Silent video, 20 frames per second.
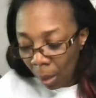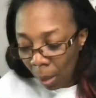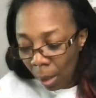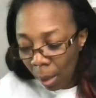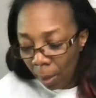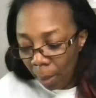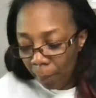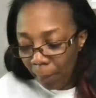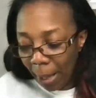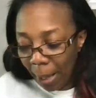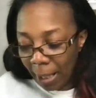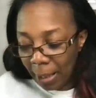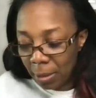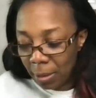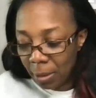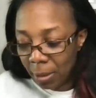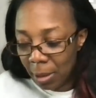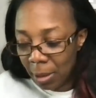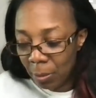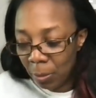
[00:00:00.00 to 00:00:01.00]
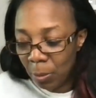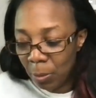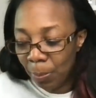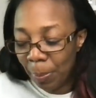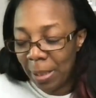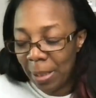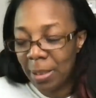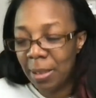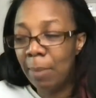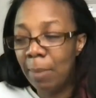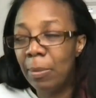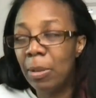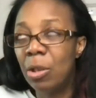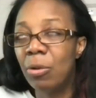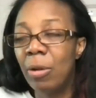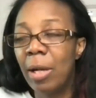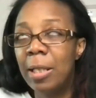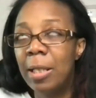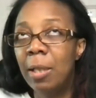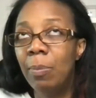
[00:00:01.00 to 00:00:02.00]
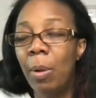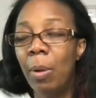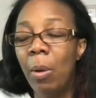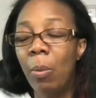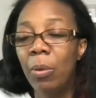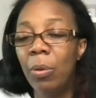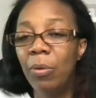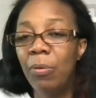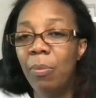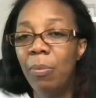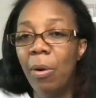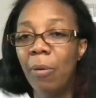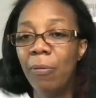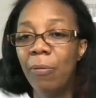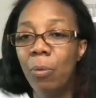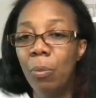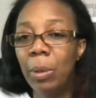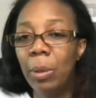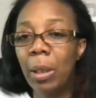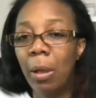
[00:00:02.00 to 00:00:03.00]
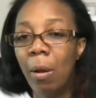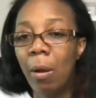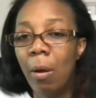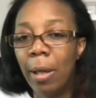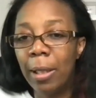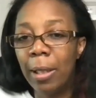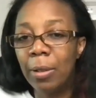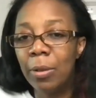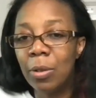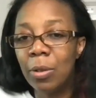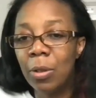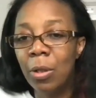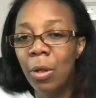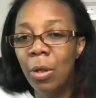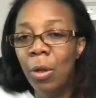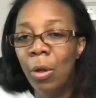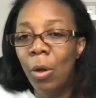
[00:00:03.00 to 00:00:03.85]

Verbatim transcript: Um, and this was best demonstrated by one of my former clients